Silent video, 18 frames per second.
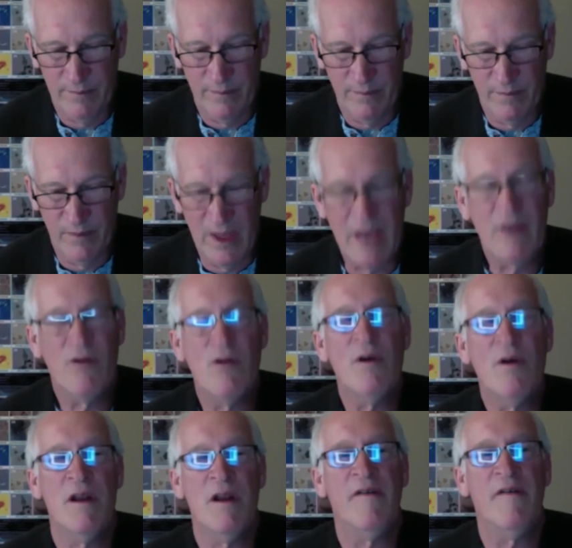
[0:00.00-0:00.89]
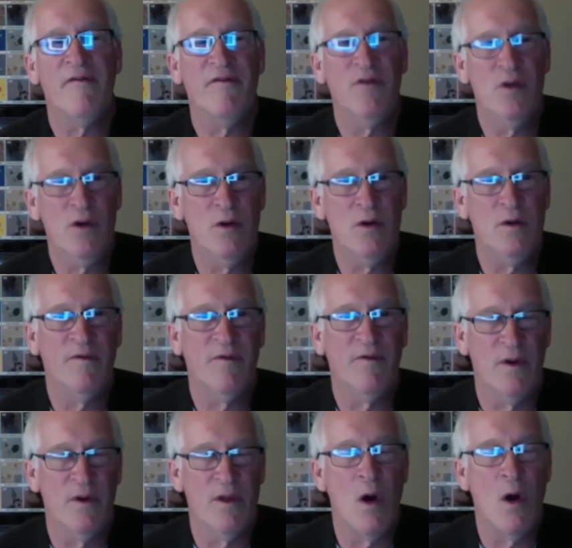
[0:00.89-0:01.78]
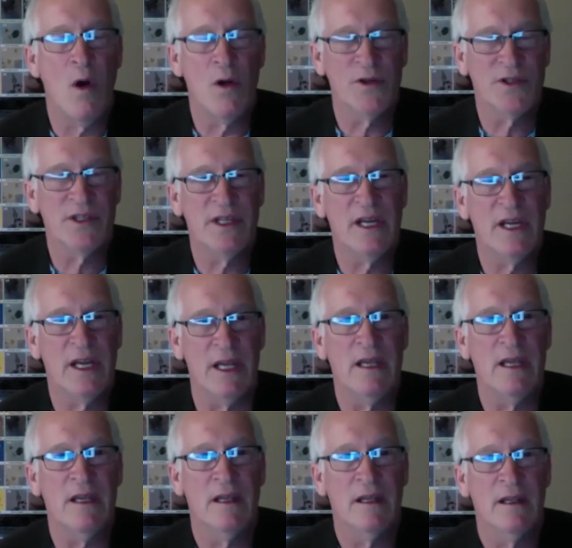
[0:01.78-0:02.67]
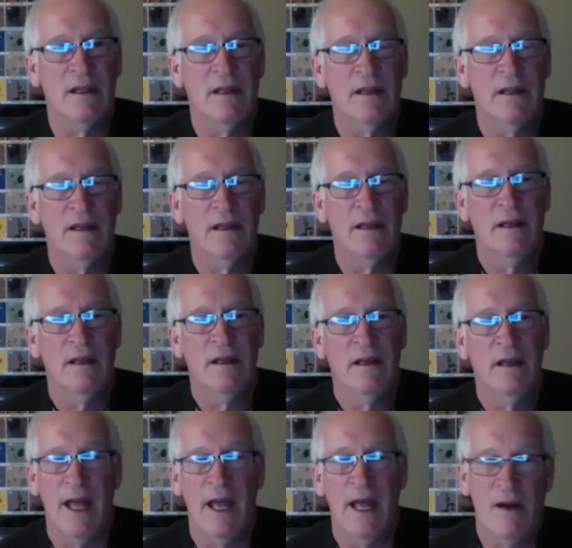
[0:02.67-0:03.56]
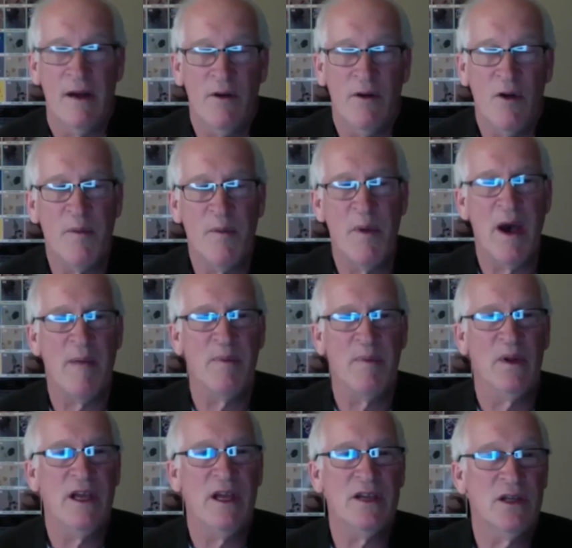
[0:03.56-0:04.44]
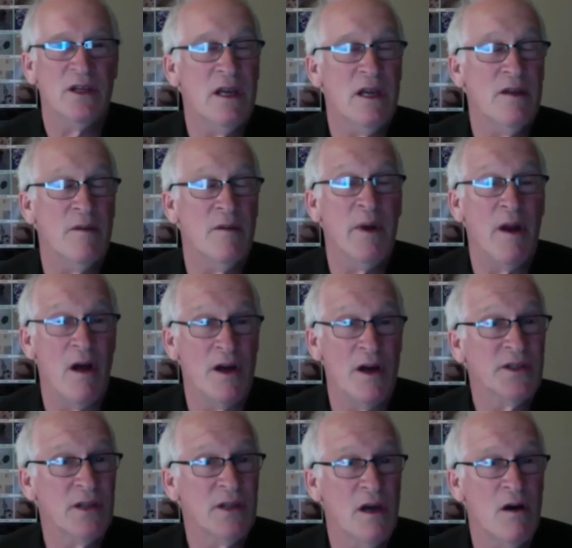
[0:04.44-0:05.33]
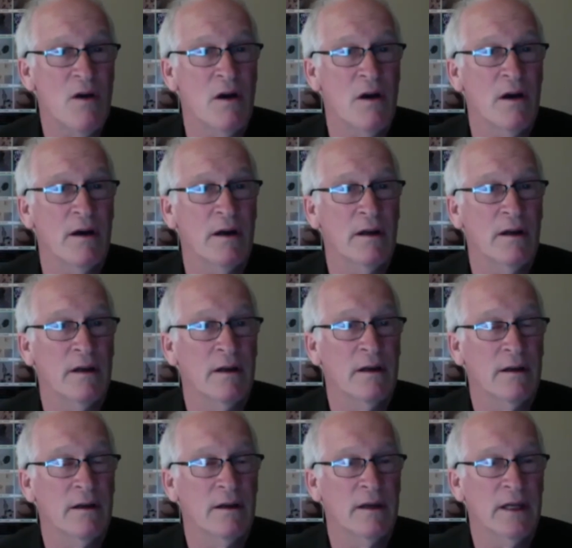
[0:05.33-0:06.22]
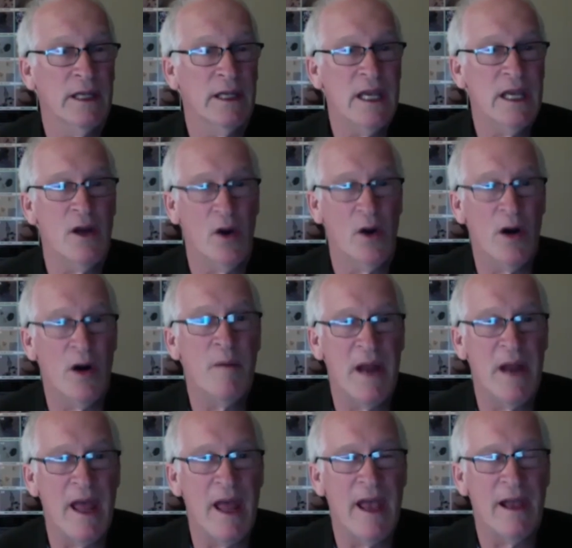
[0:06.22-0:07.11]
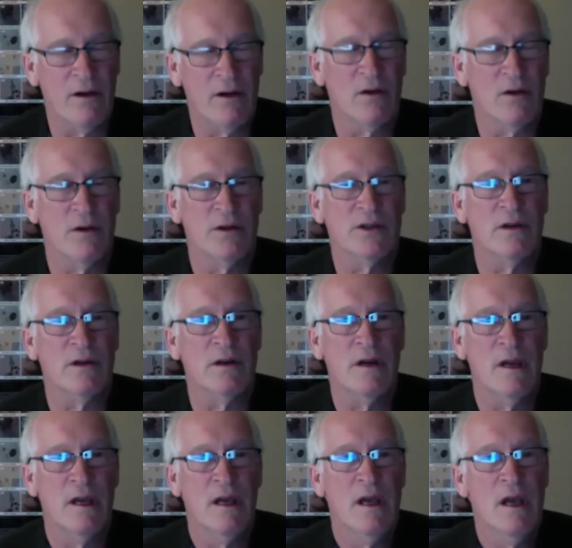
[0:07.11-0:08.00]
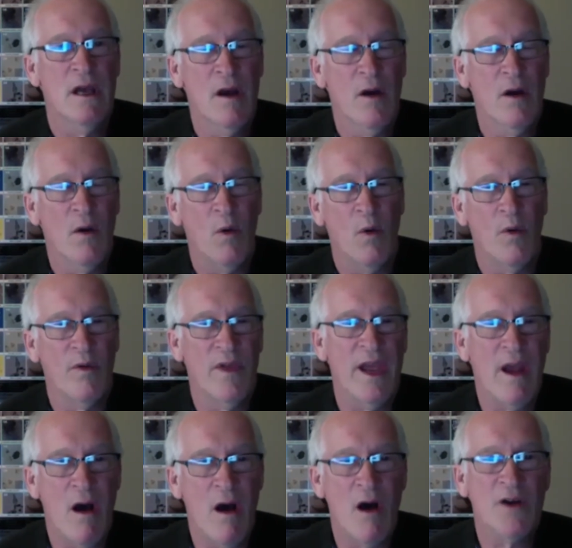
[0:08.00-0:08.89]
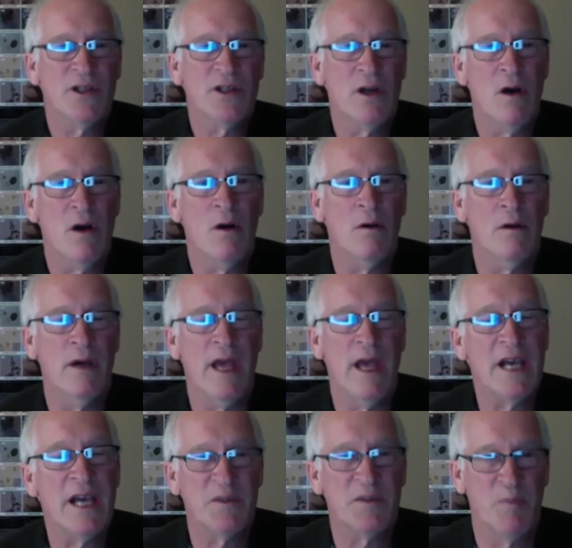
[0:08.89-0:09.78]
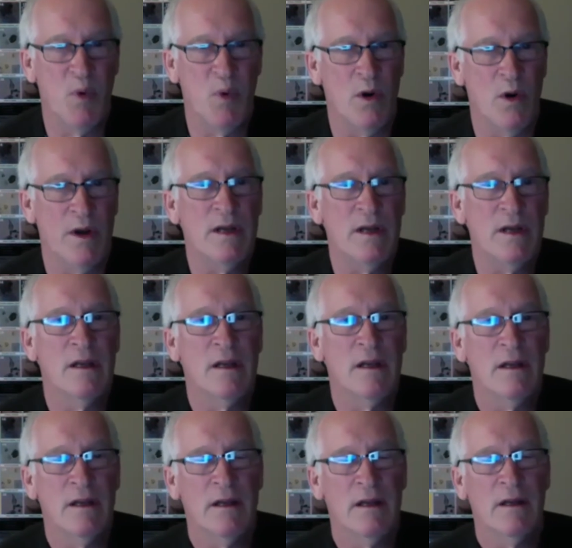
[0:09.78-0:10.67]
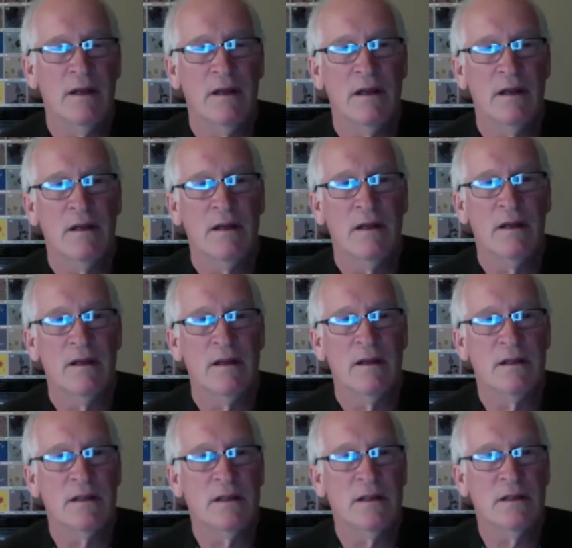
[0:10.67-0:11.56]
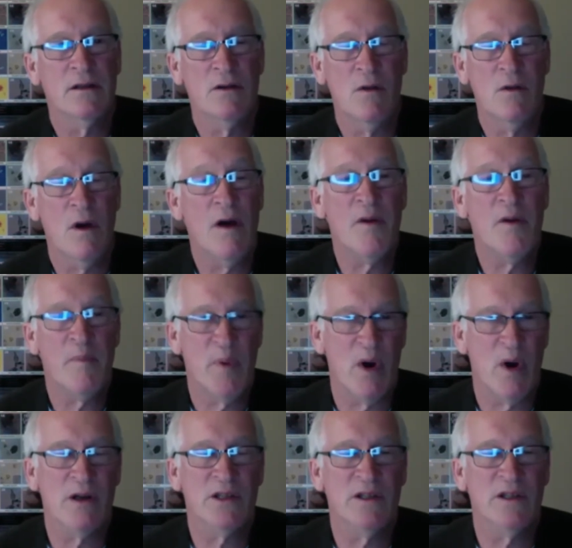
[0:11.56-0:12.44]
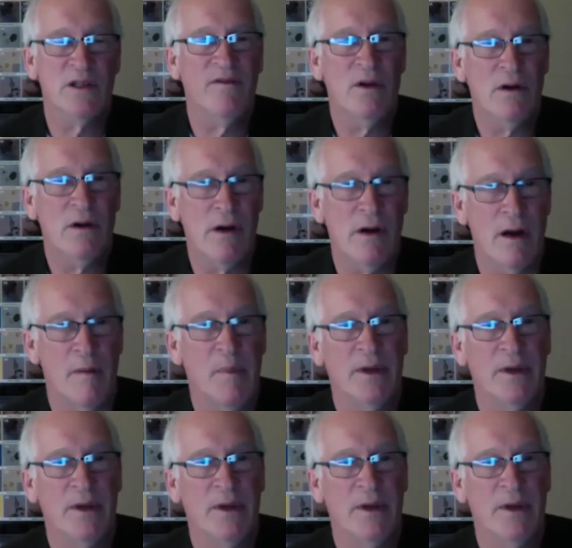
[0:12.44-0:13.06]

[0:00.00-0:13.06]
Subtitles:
they grew enough food for the whole city. I don't know the population either, but also, again, urban agriculture, they also exported to other parts of Europe.